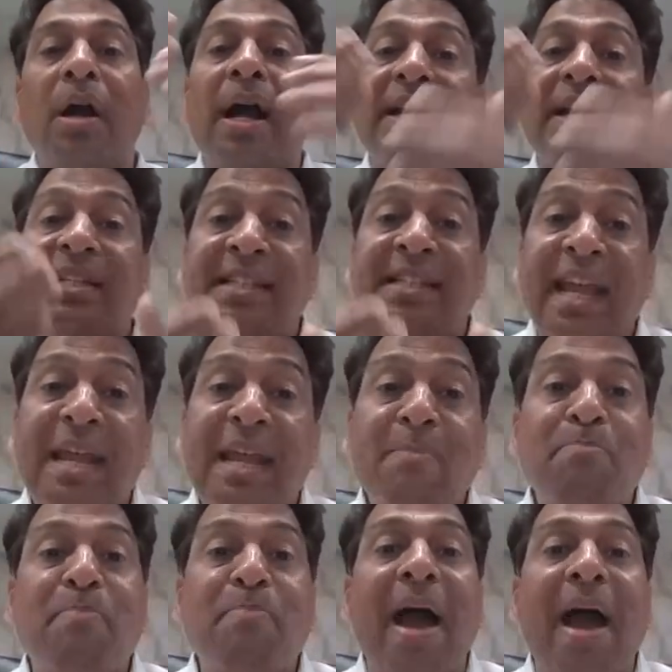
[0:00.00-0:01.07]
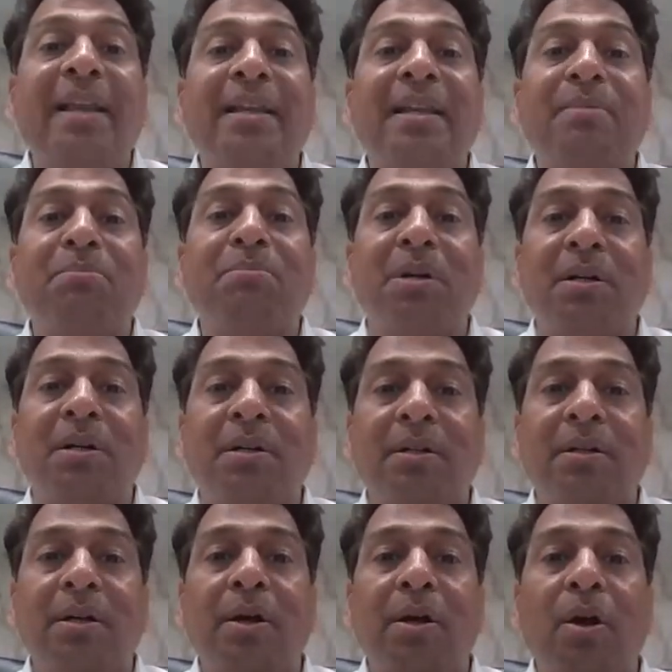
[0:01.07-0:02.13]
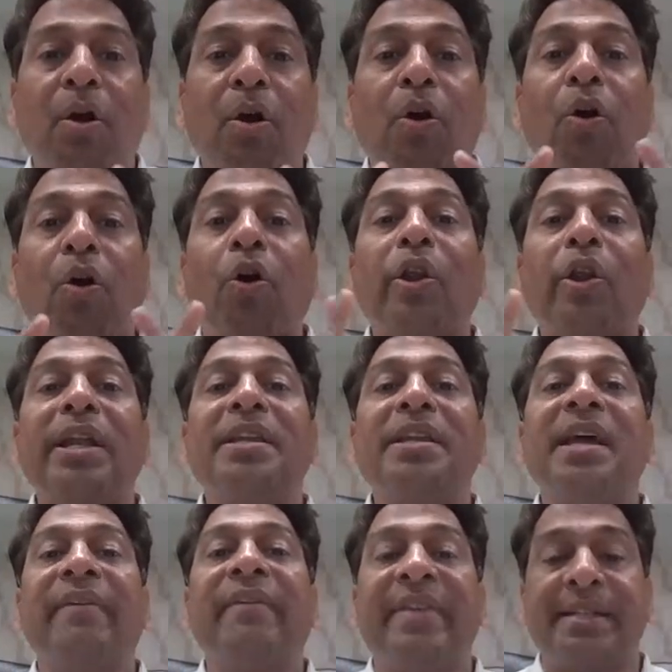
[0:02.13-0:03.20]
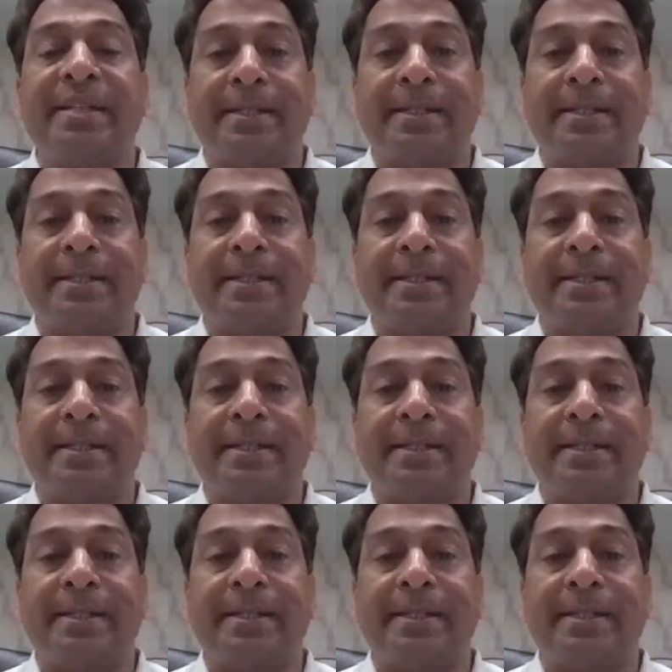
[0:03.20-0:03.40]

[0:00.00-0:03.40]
Under same PAN number, all India,